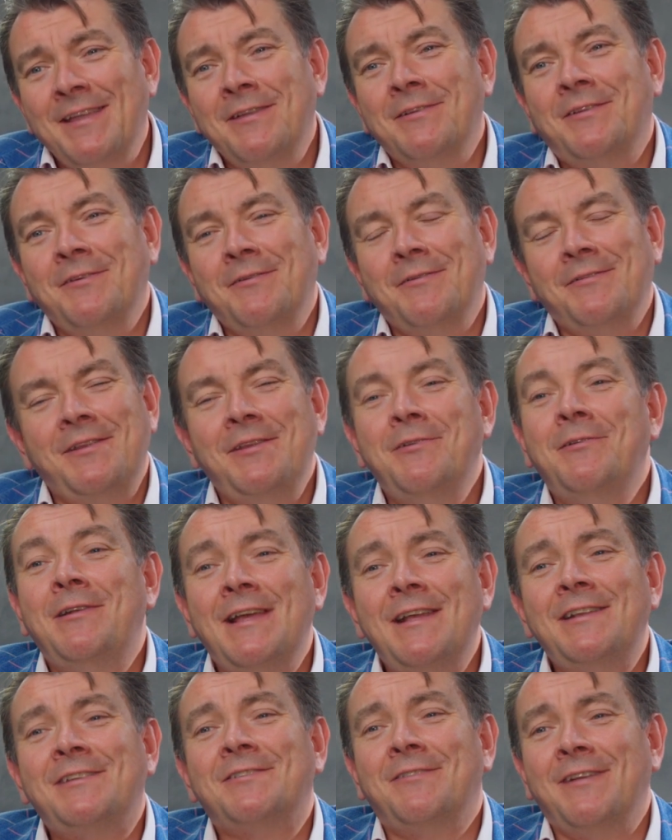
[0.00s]
You
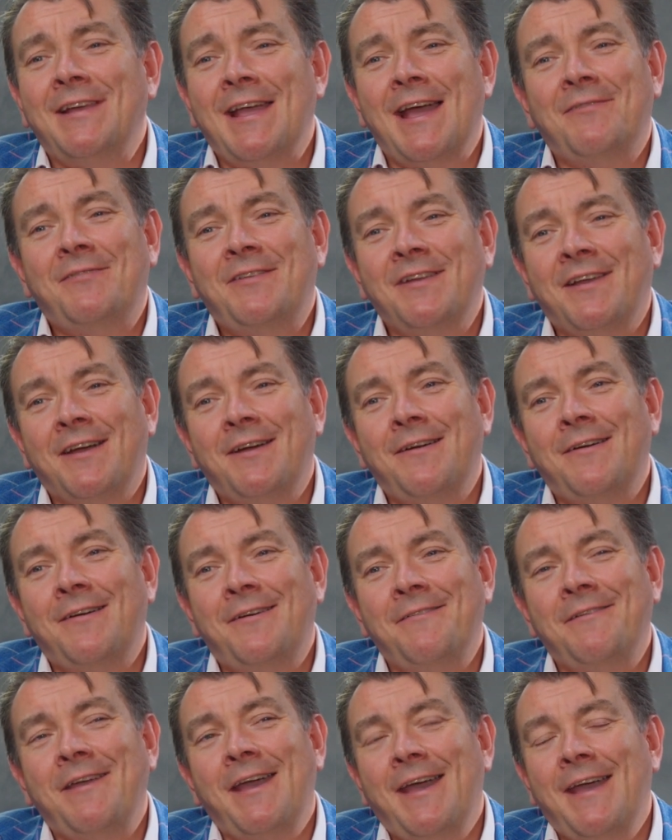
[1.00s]
literally have to go,
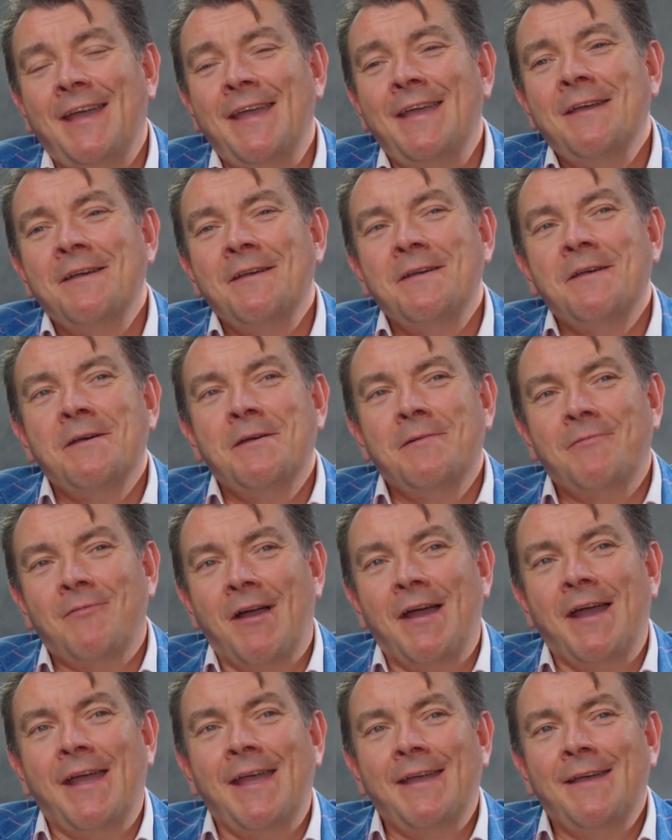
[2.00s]
okay,
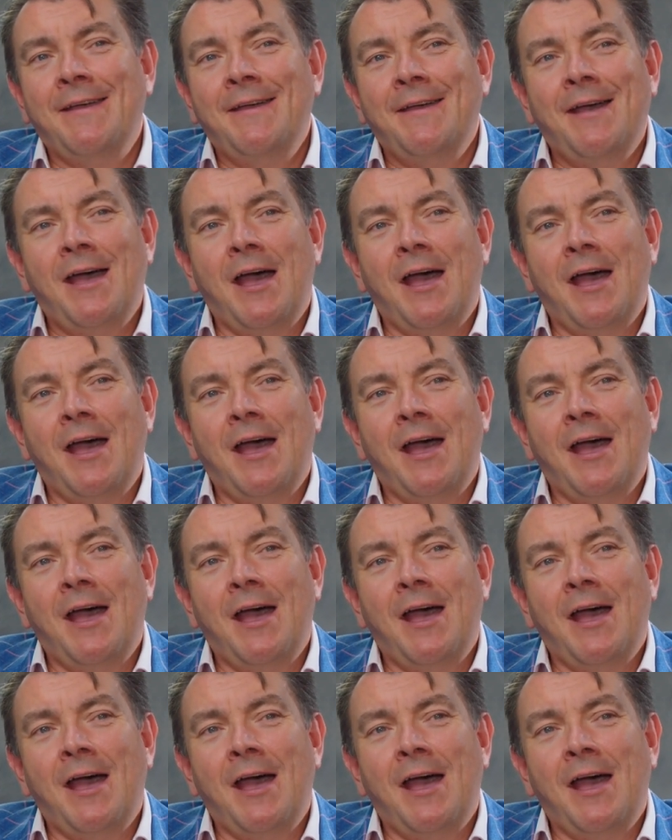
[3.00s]
right.